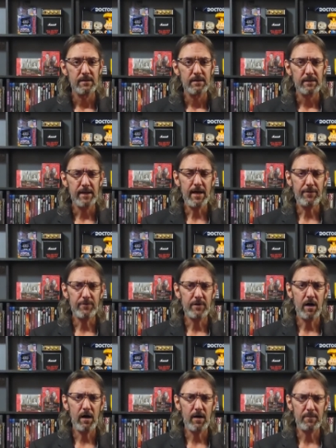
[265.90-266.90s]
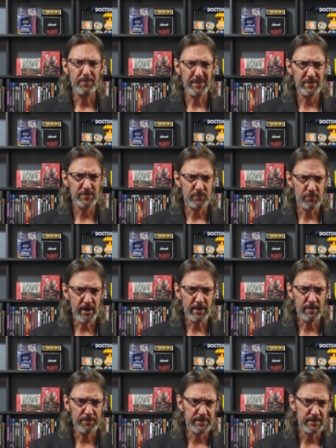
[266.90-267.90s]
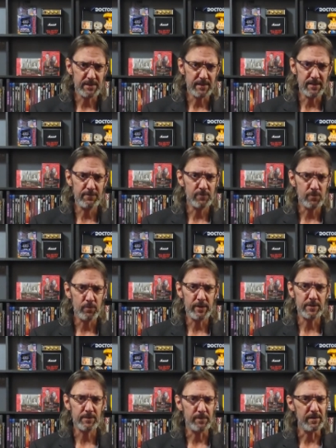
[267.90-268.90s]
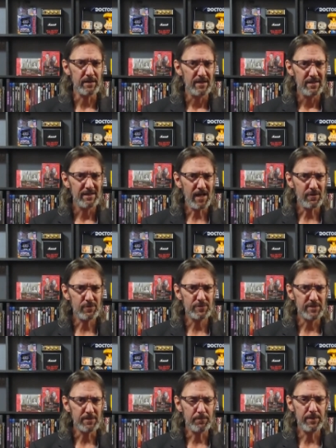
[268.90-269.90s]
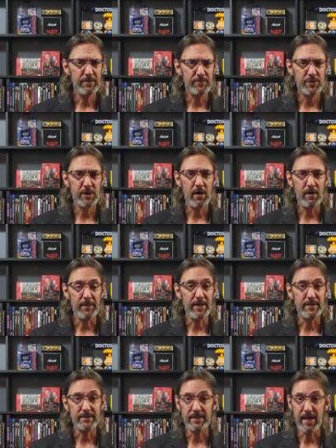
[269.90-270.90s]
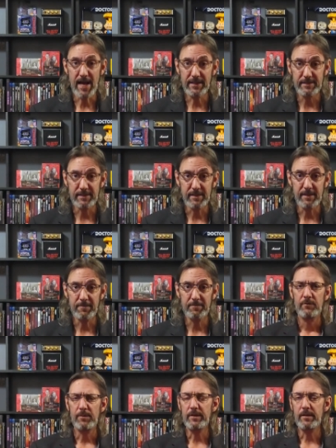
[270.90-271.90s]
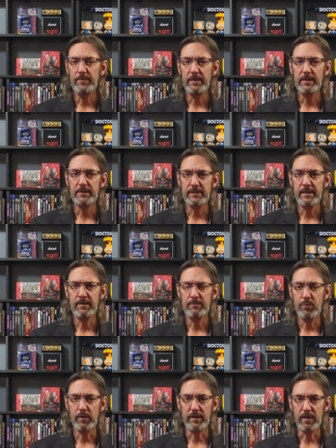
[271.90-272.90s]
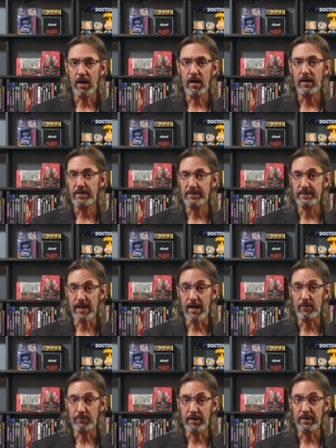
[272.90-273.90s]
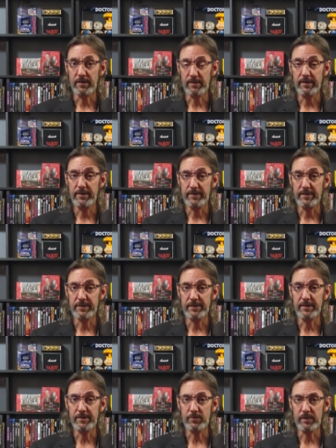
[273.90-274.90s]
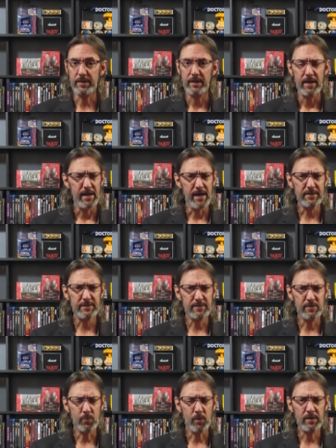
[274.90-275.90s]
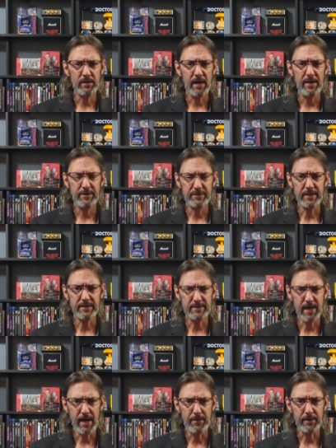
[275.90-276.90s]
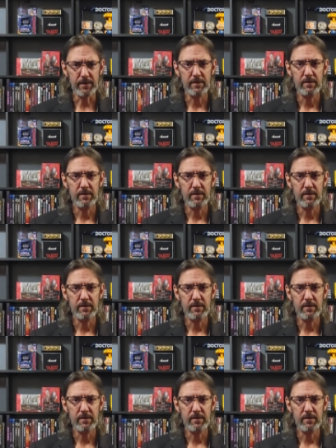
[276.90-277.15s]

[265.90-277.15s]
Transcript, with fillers: Kathryn Hahn picks right up as the evil witch, but not losing a bit of charm and tenacity. From a comedic standpoint, Hahn is downright hilarious here with excellent one-liners and timing.